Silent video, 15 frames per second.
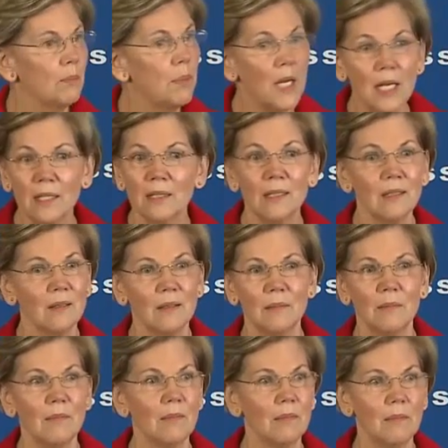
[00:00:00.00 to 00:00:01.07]
But
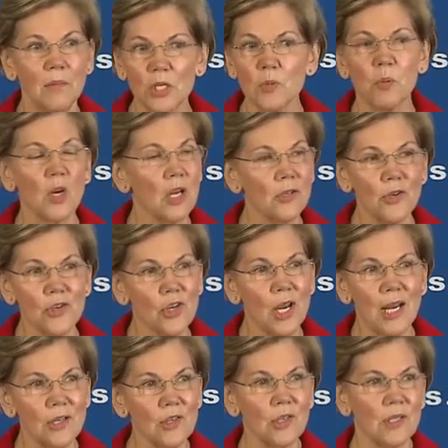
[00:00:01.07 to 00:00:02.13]
much broader
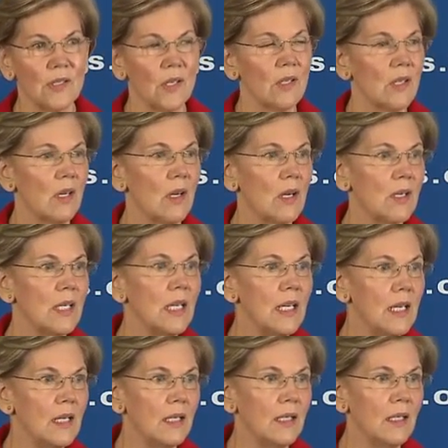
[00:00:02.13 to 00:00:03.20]
changes are
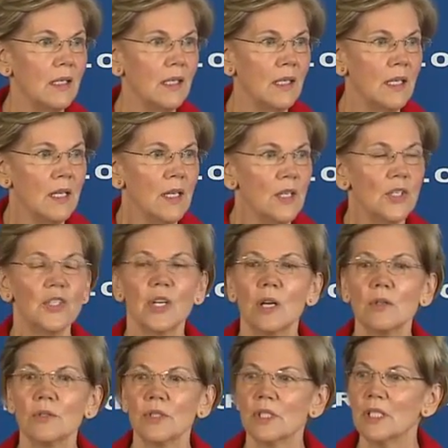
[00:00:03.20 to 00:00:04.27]
needed.
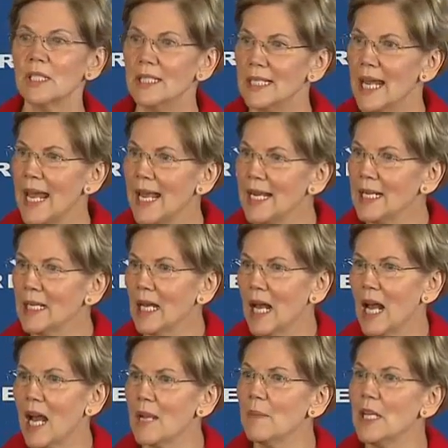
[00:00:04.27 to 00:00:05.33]
So today,
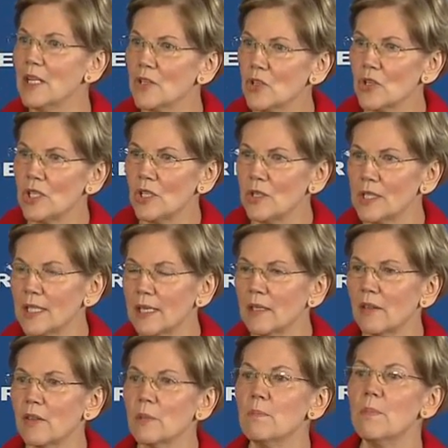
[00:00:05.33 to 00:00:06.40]
I'm
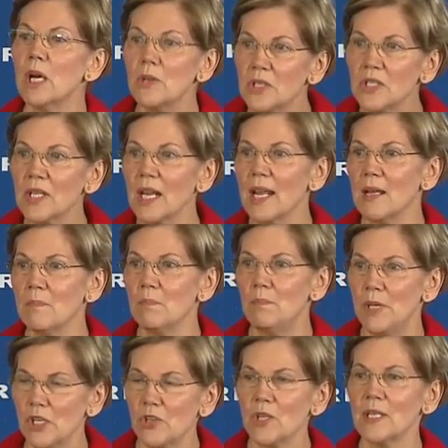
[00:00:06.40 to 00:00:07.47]
introducing the most
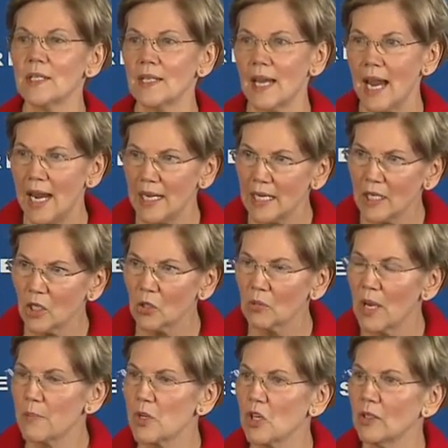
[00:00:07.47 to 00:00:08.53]
ambitious
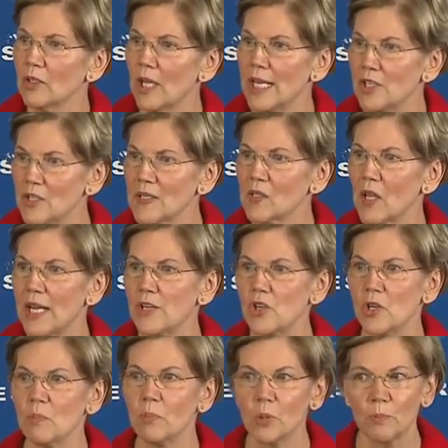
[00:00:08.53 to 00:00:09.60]
anti-corruption
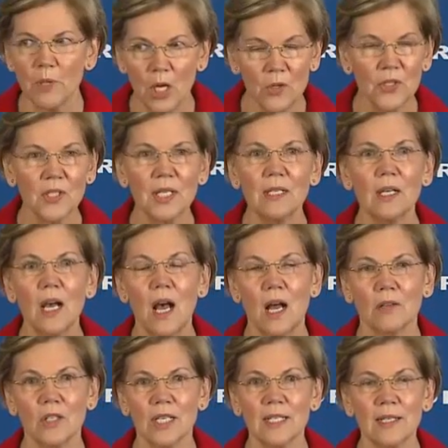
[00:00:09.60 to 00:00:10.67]
legislation proposed in
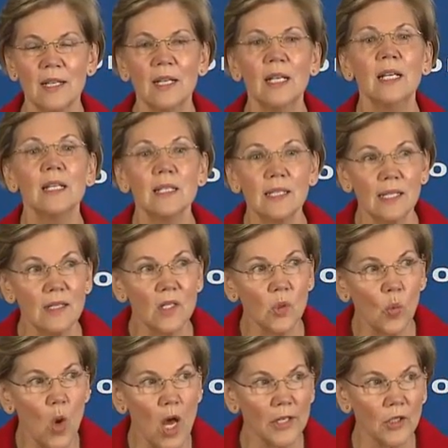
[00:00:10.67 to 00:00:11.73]
Congress since
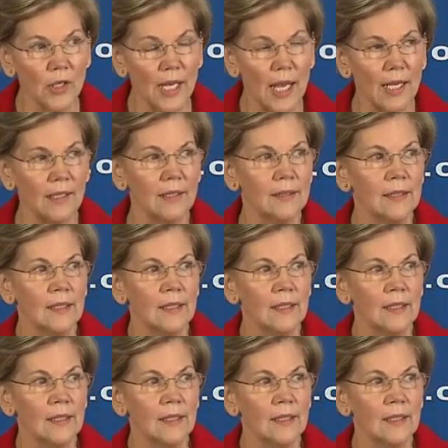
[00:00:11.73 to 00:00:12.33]
Watergate.